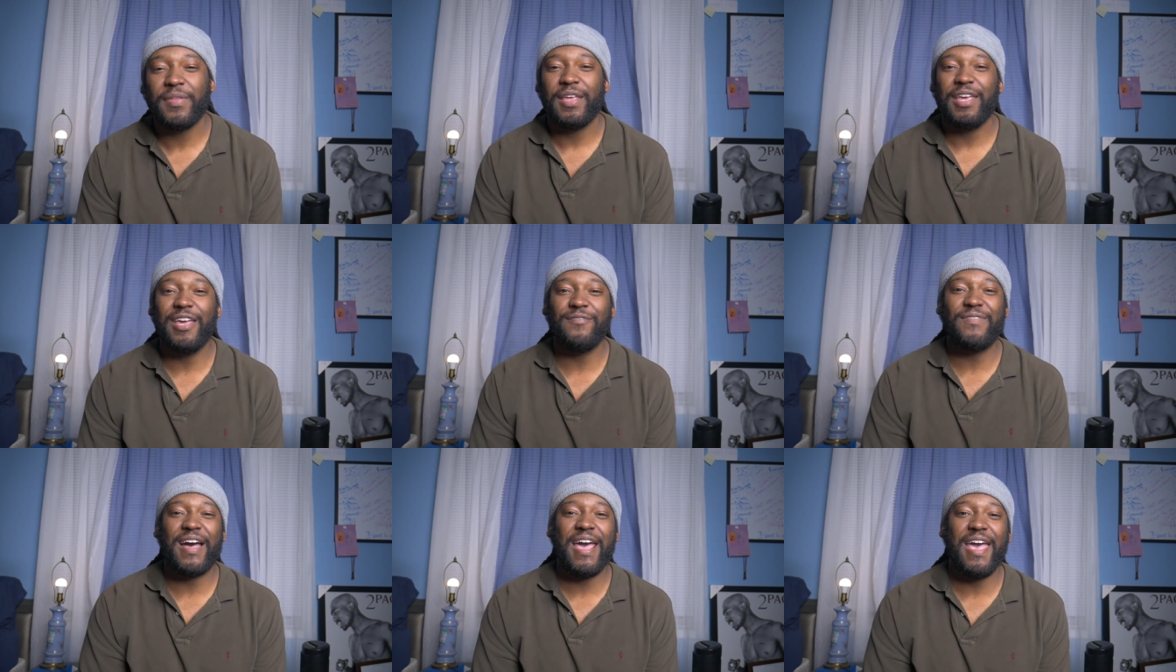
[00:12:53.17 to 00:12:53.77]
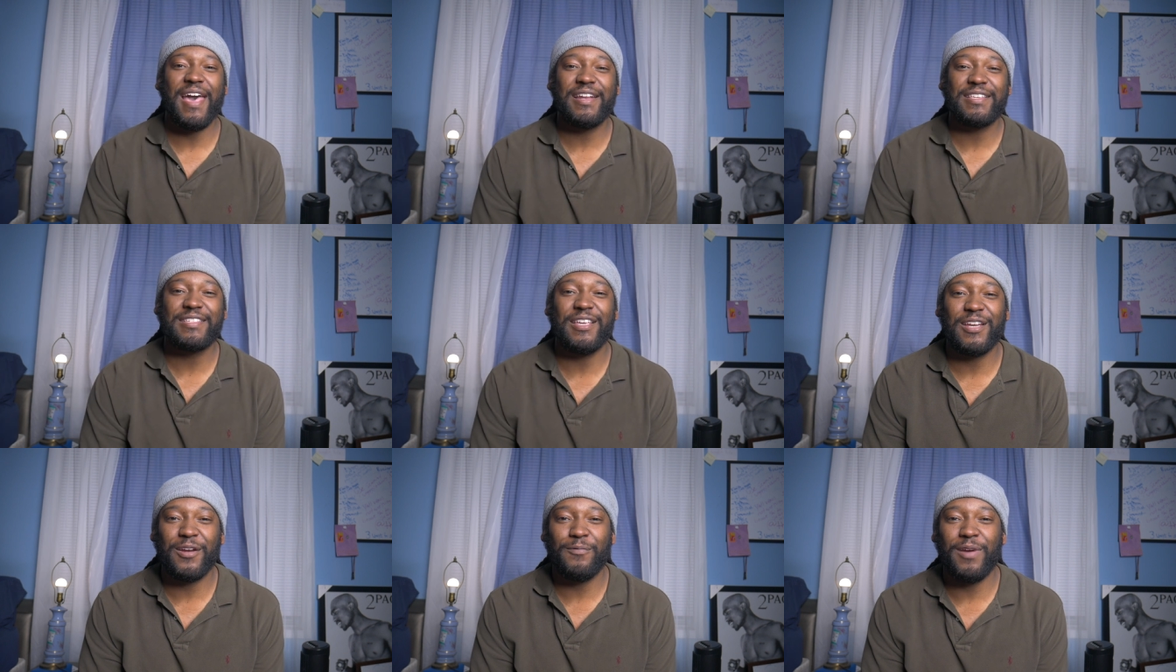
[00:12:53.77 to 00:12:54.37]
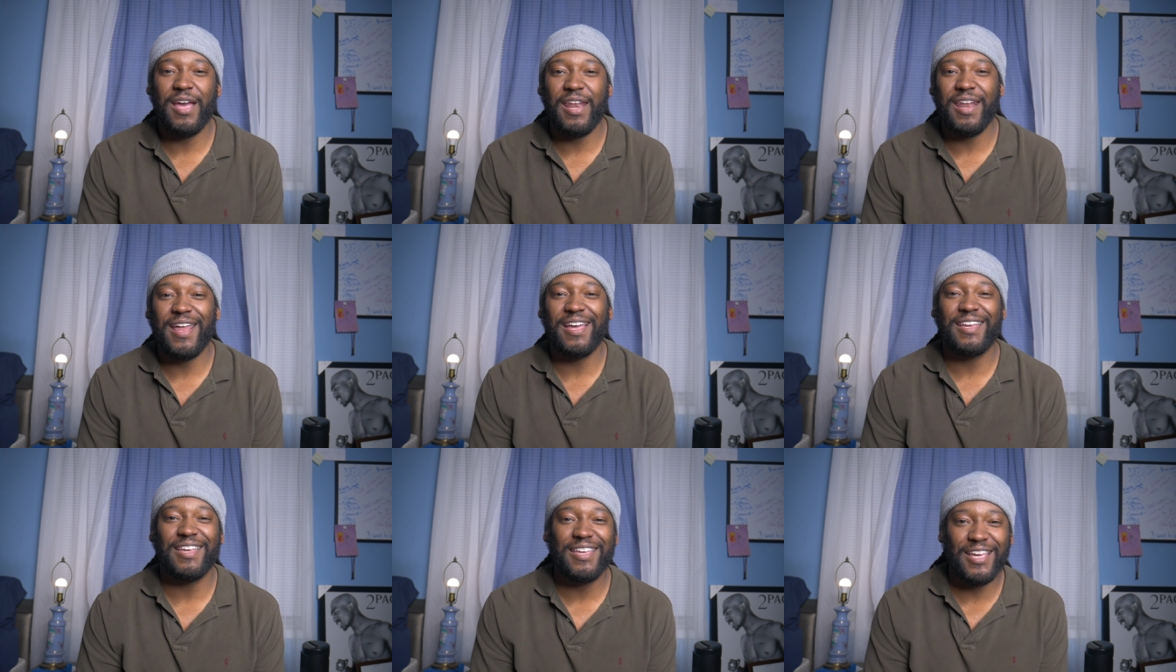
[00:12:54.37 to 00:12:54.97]
if I had a cigarette that
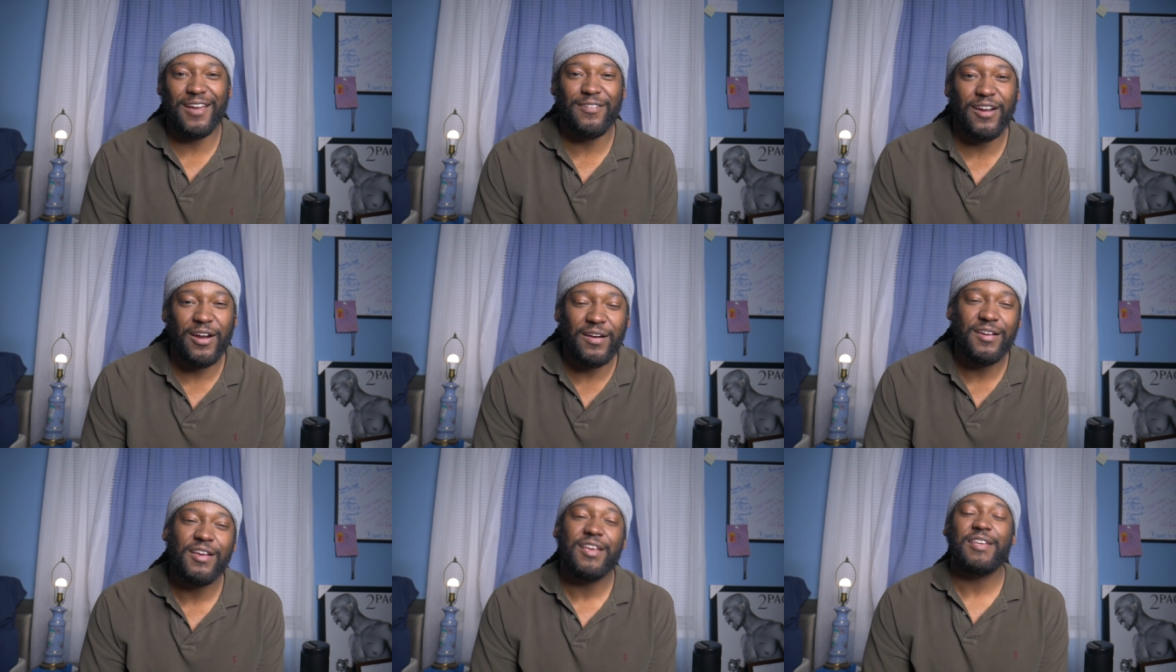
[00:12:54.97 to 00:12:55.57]
I could give her,